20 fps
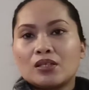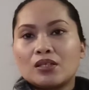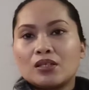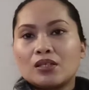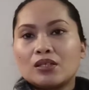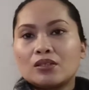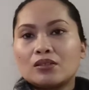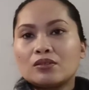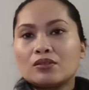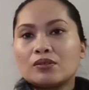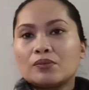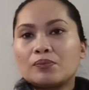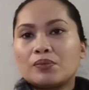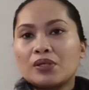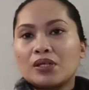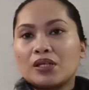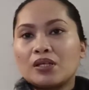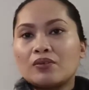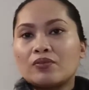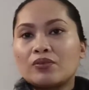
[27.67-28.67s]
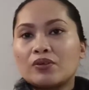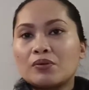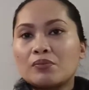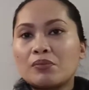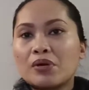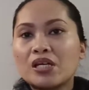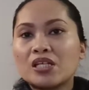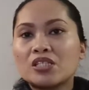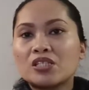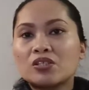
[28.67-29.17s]
It could be
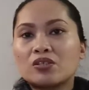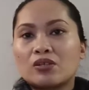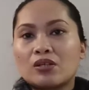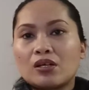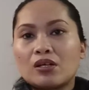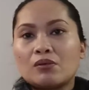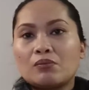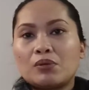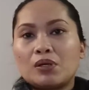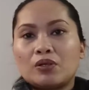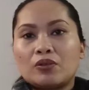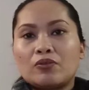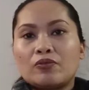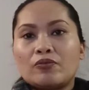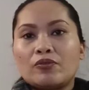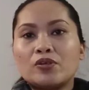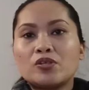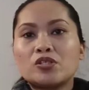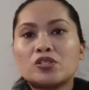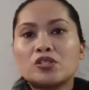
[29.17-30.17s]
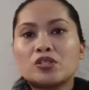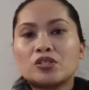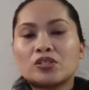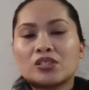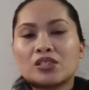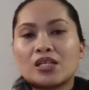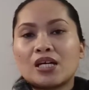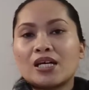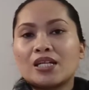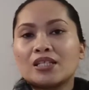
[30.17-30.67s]
information about future
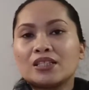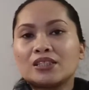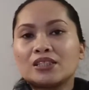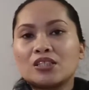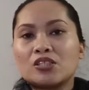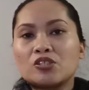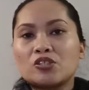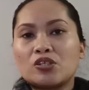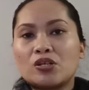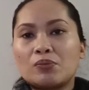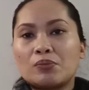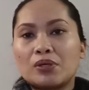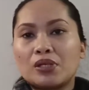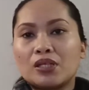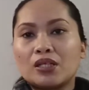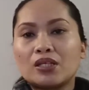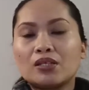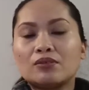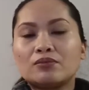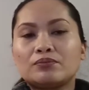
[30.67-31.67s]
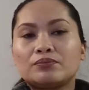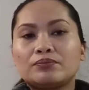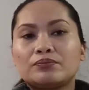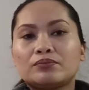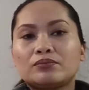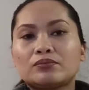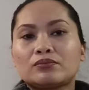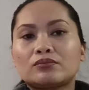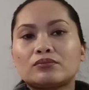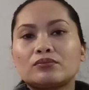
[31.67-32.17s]
studies in Germany,
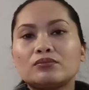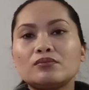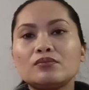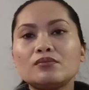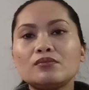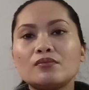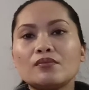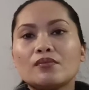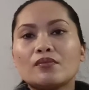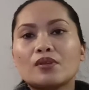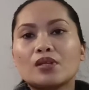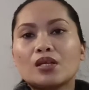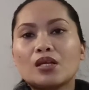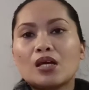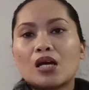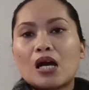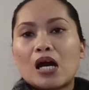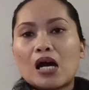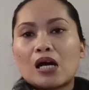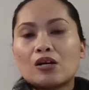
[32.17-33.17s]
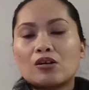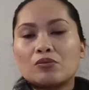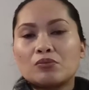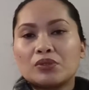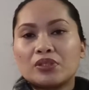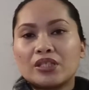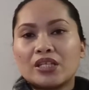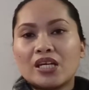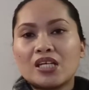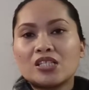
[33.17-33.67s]

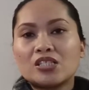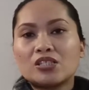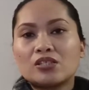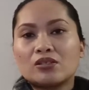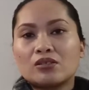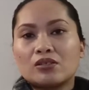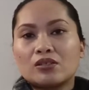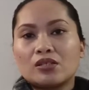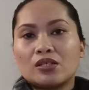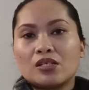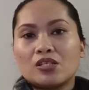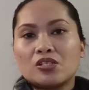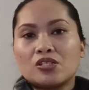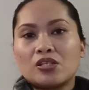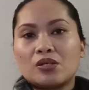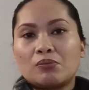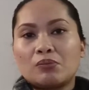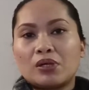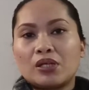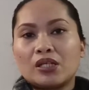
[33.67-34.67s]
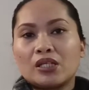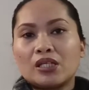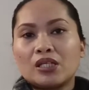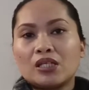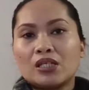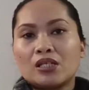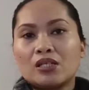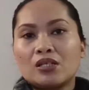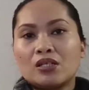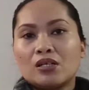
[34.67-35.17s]
accommodation in Germany,
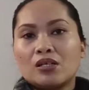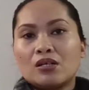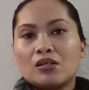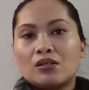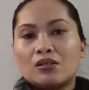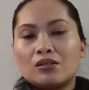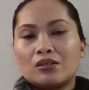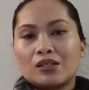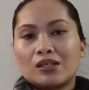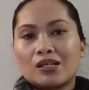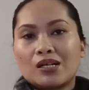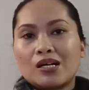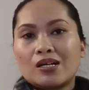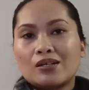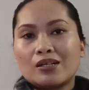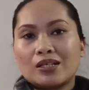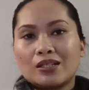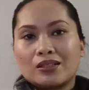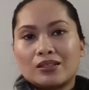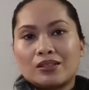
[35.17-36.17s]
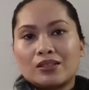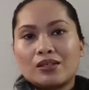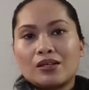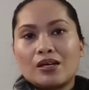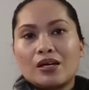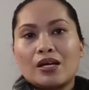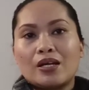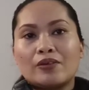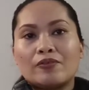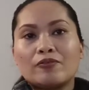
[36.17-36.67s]
or current
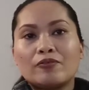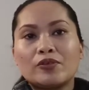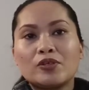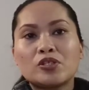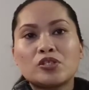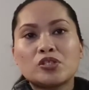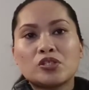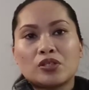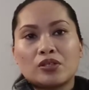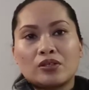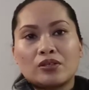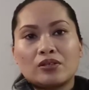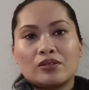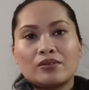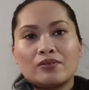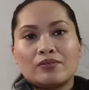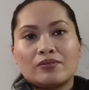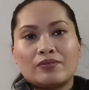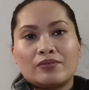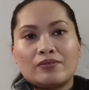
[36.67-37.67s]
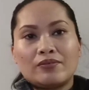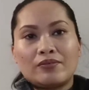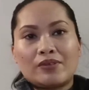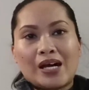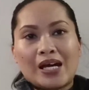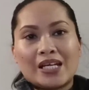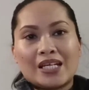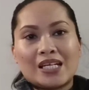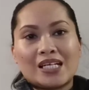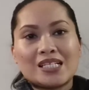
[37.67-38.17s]
and future
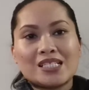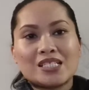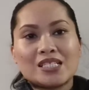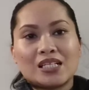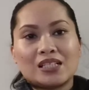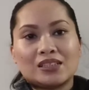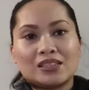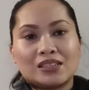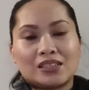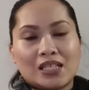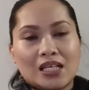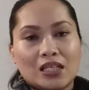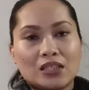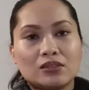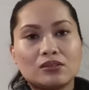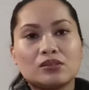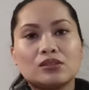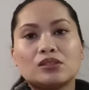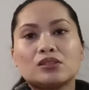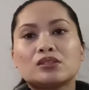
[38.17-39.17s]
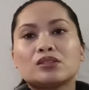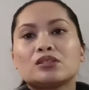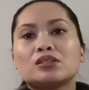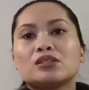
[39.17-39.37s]
financial status,